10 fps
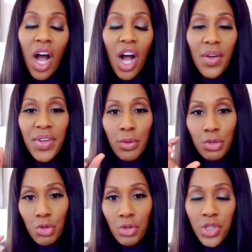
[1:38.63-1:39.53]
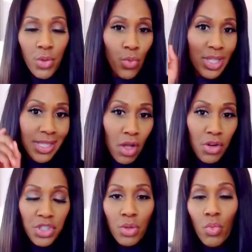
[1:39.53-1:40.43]
Uh, there are short-term ones,
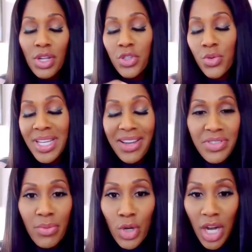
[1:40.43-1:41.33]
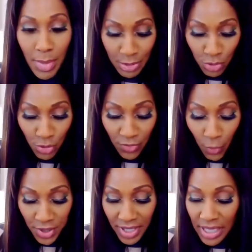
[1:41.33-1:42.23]
long-term ones. You can have someone come out and do it
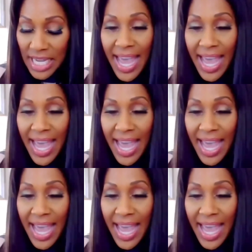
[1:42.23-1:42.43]
for you.